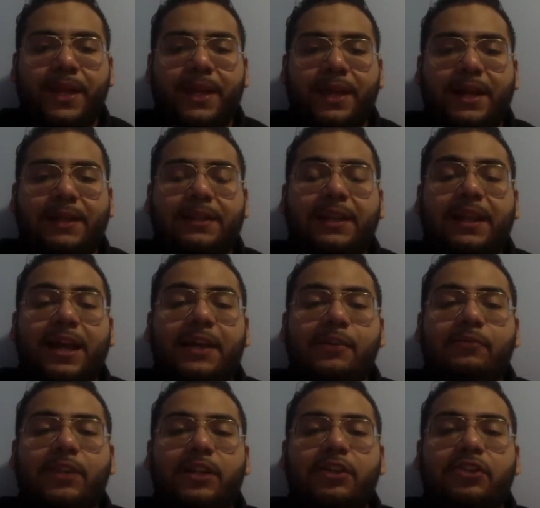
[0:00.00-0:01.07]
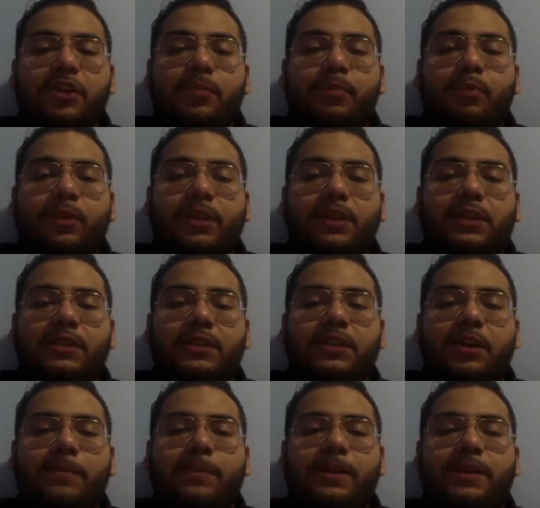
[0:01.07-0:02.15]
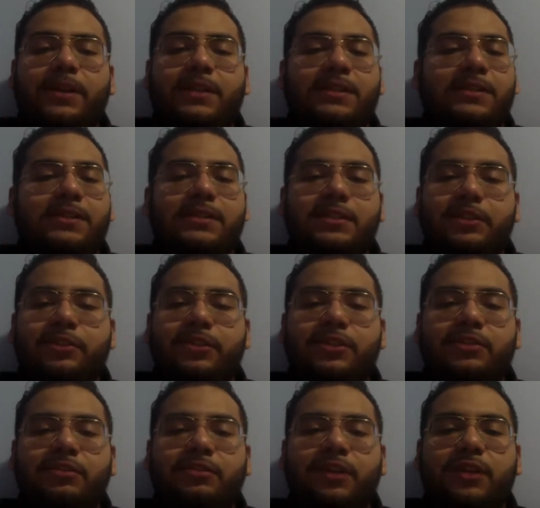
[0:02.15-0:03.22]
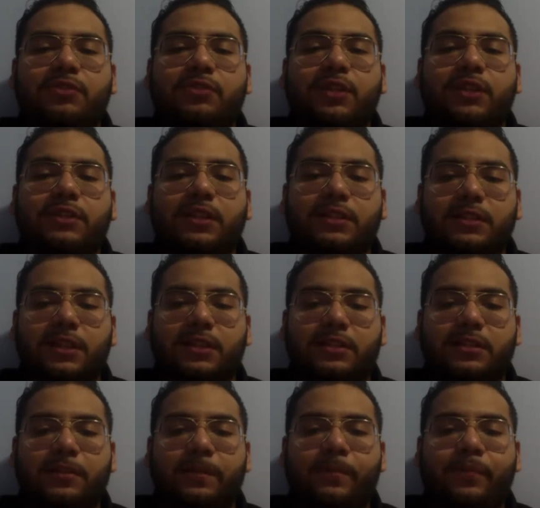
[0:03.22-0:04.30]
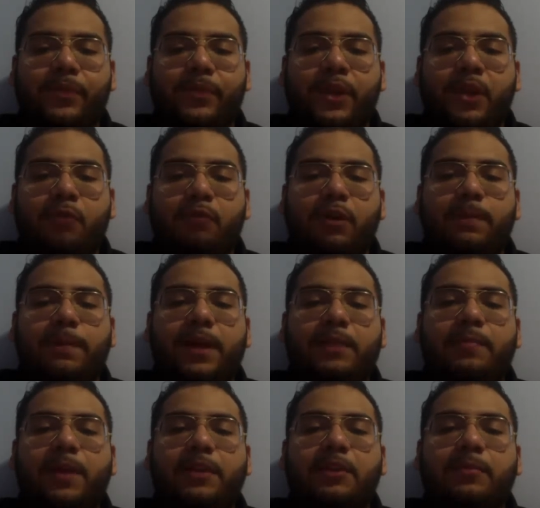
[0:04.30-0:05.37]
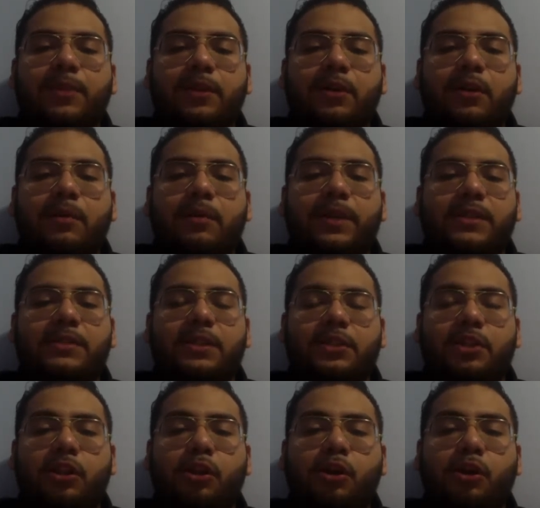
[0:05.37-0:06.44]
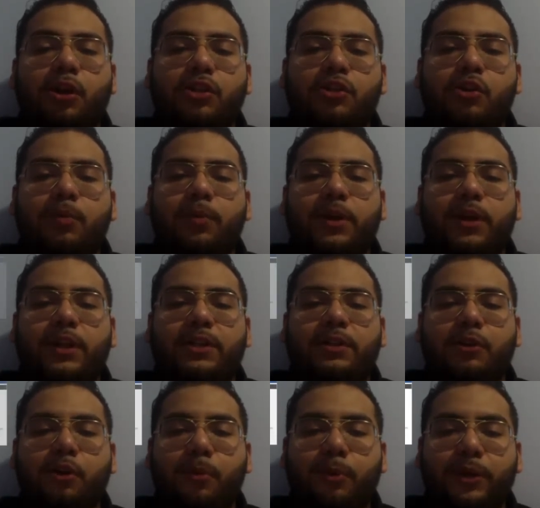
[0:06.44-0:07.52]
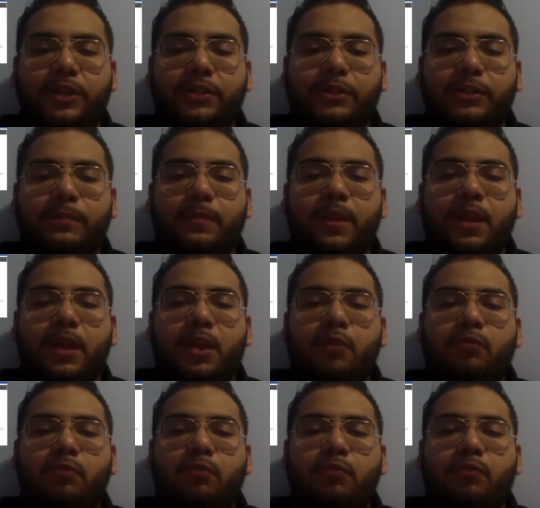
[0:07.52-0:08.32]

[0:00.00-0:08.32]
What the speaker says: The lack of leadership within this company is a serious threat to their success. With Bed Bath & Beyond being such a large corporation with